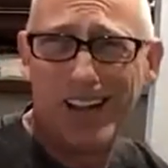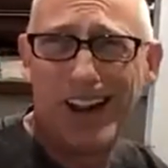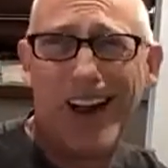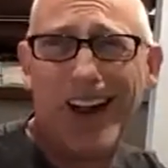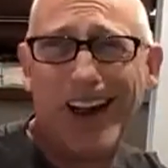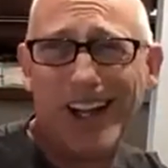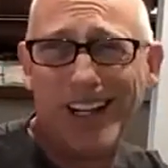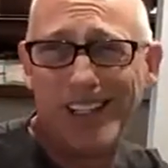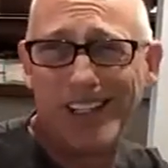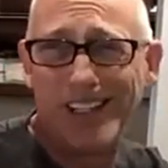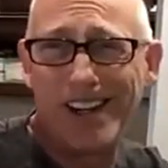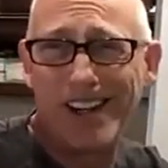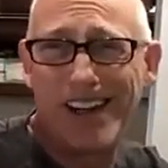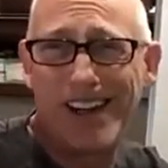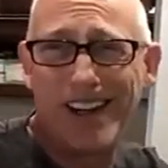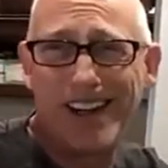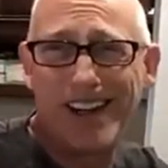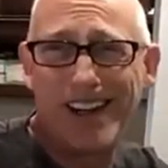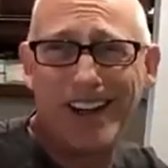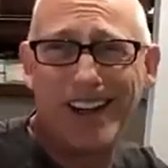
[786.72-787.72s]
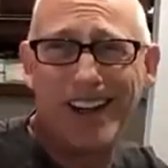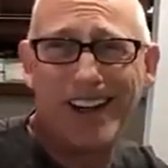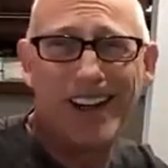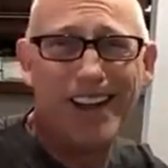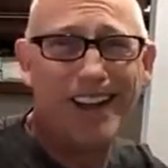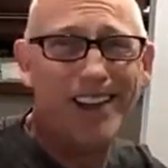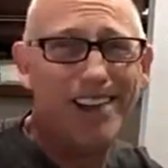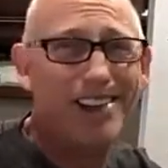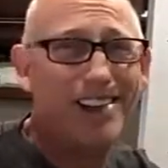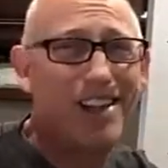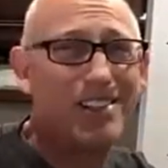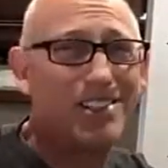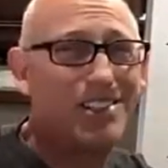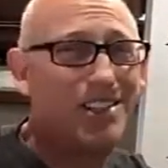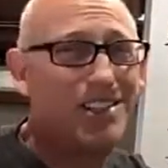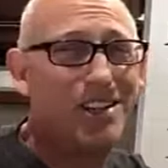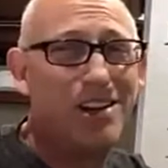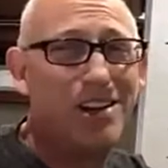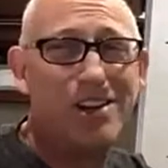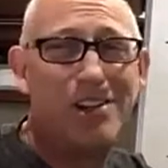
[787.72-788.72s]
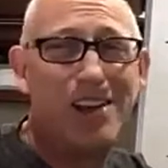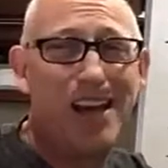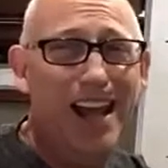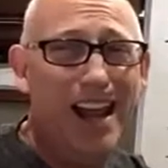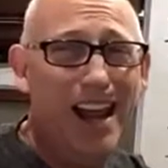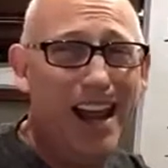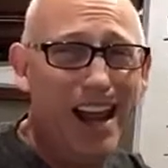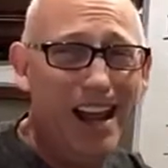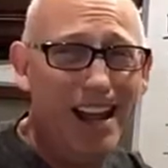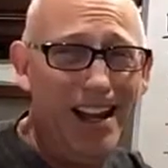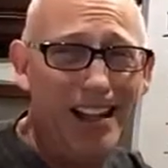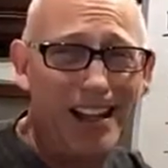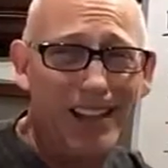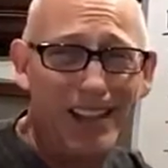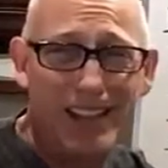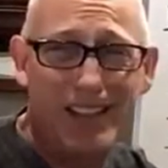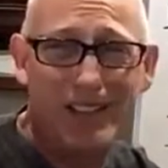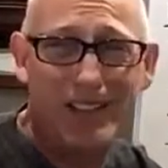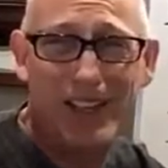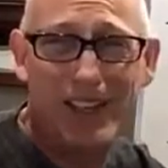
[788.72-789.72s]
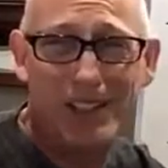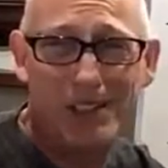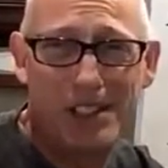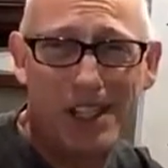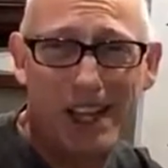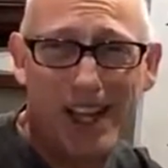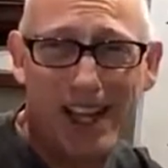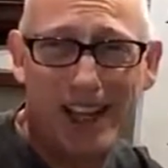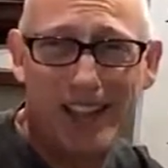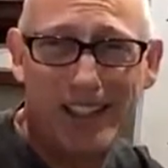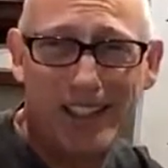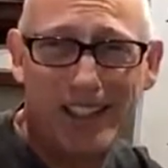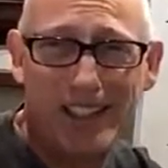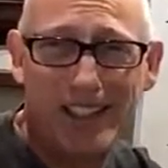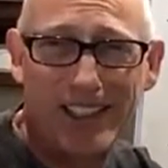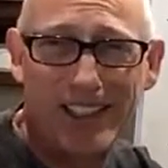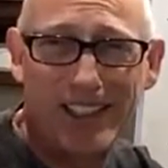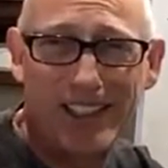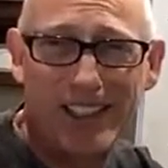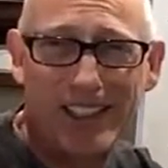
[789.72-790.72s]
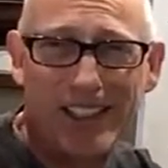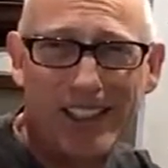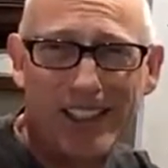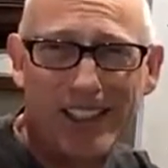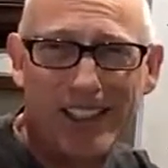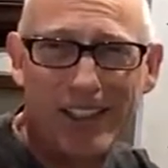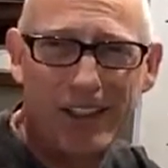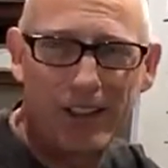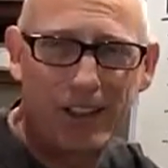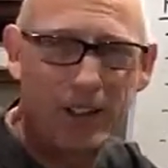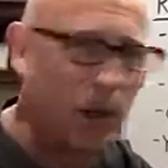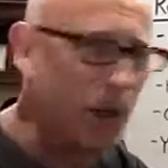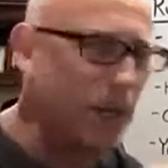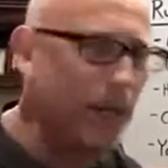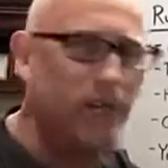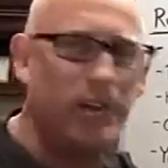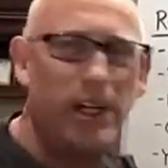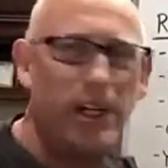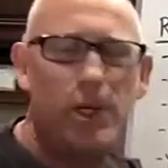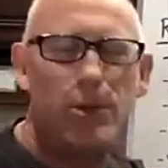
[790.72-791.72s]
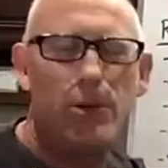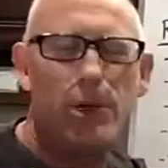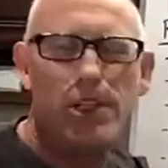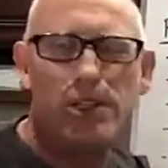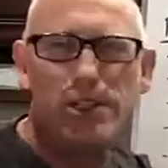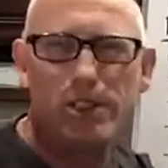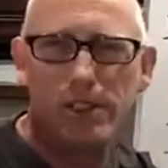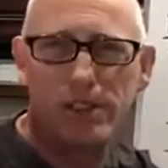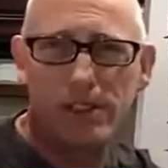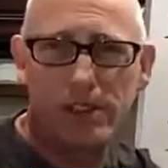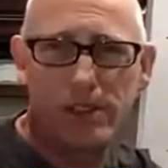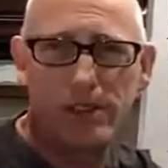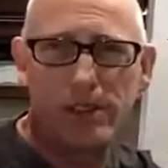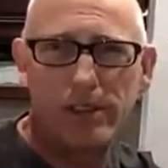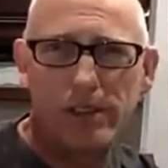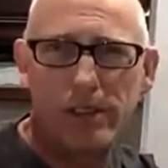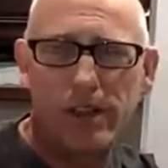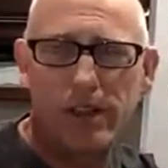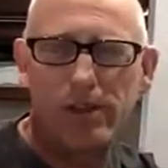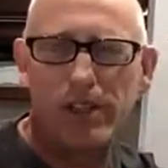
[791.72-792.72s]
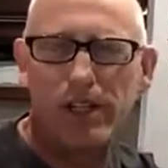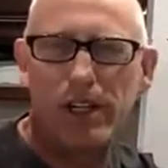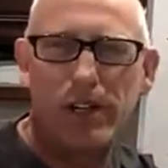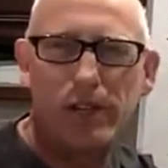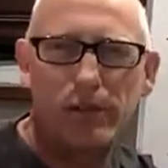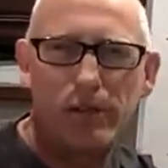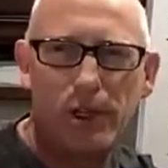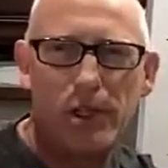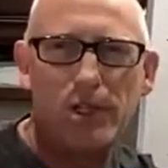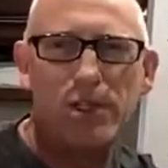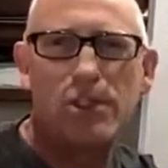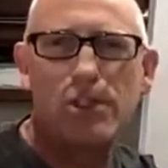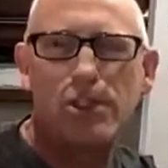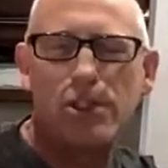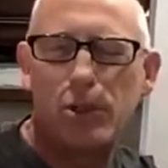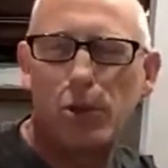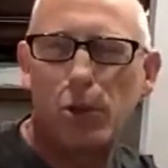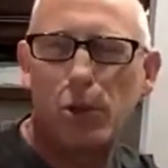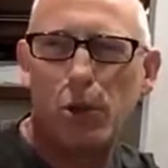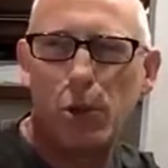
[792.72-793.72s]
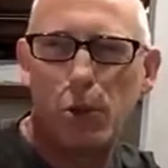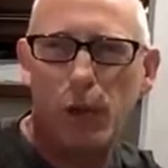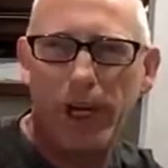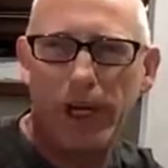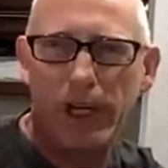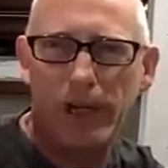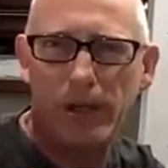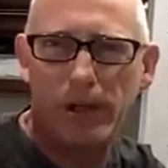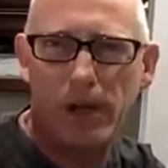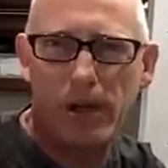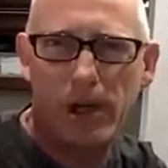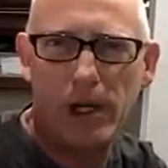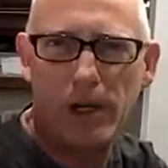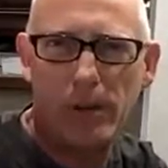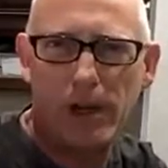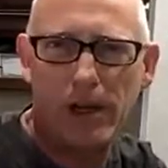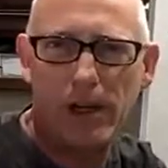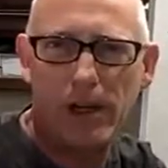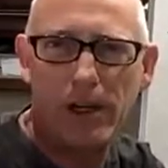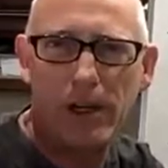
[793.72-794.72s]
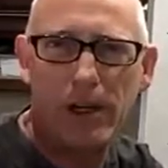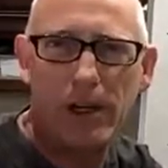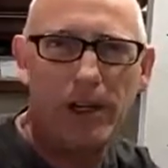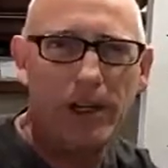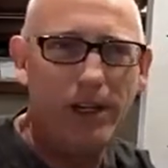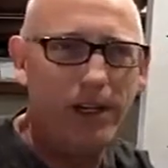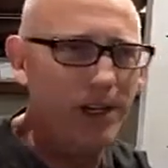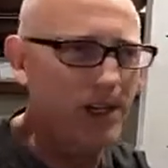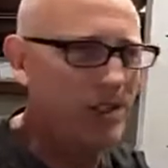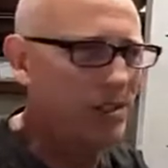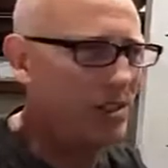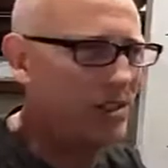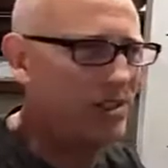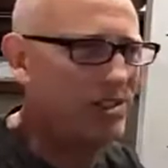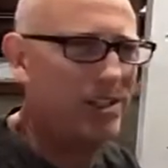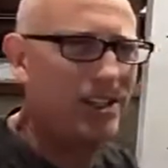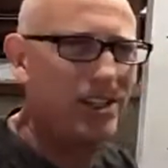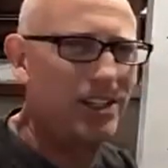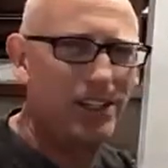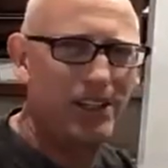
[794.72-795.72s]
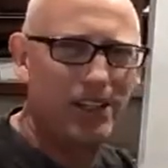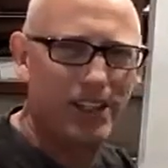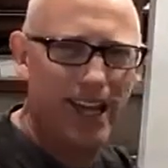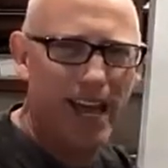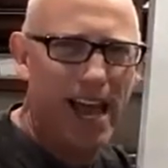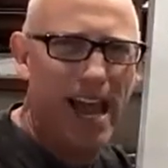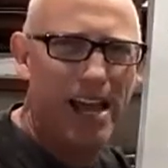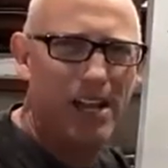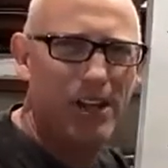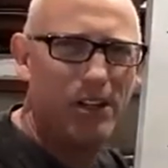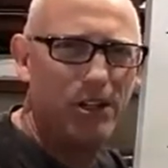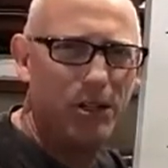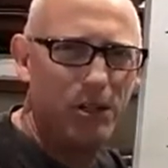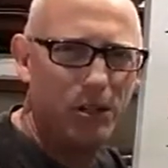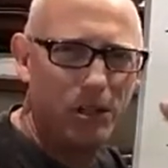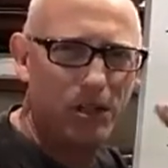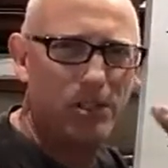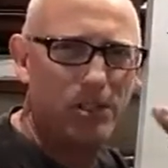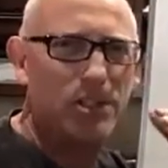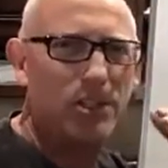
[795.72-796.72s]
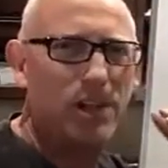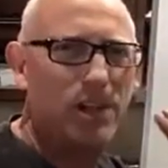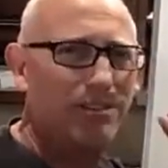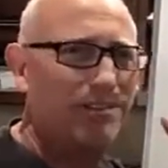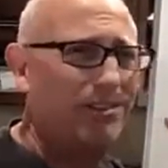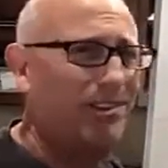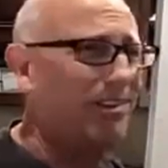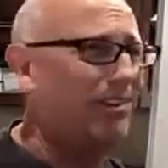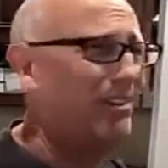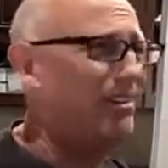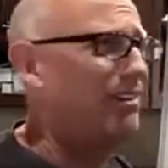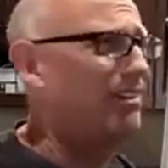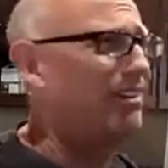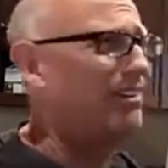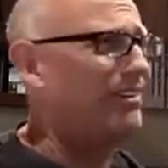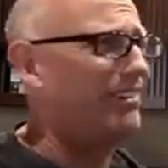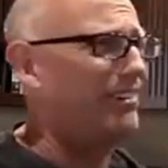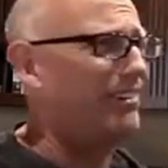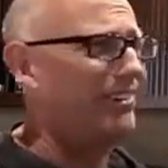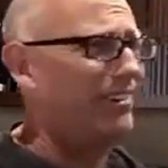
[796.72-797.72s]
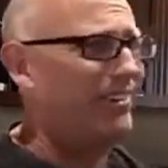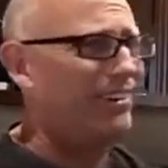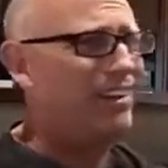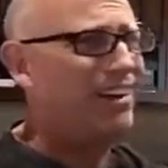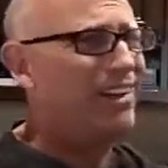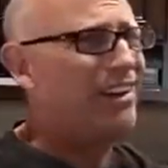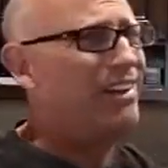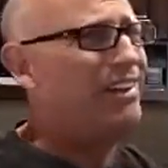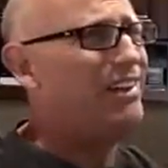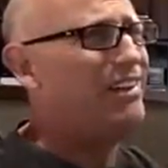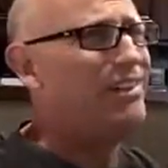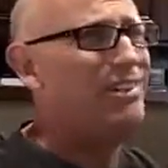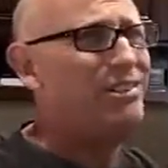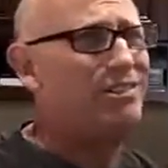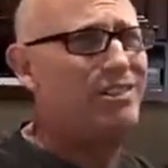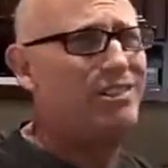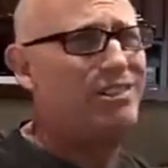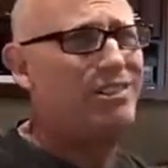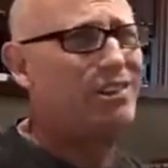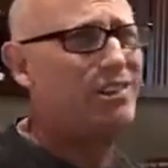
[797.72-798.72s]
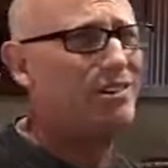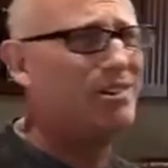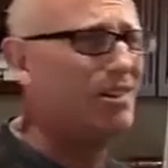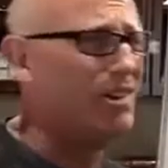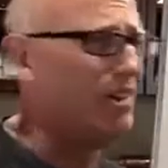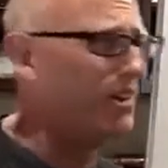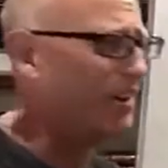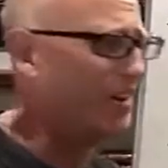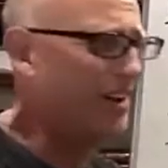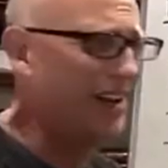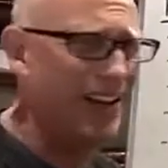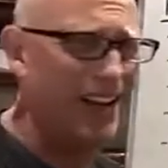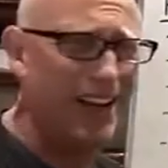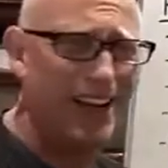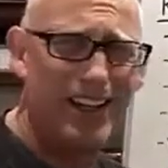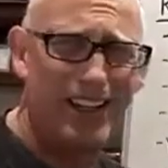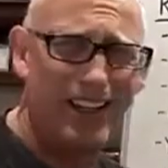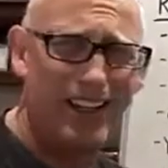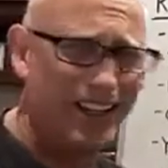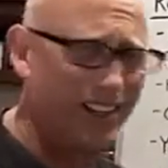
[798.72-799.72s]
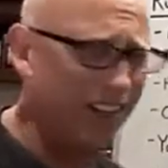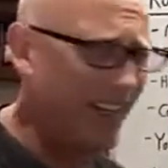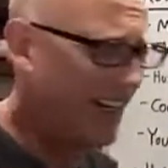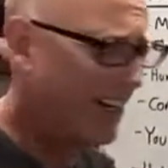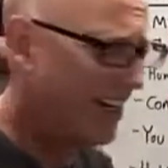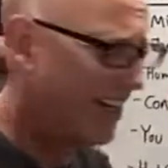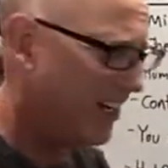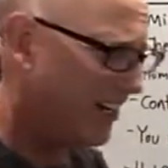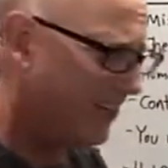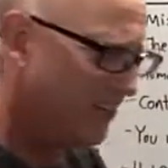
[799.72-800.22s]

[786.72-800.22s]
Einstein doesn't know anything about science. Don't give any reasons. If you give reasons, it will weaken your argument. Just the attitude is enough. Oh, you don't know anything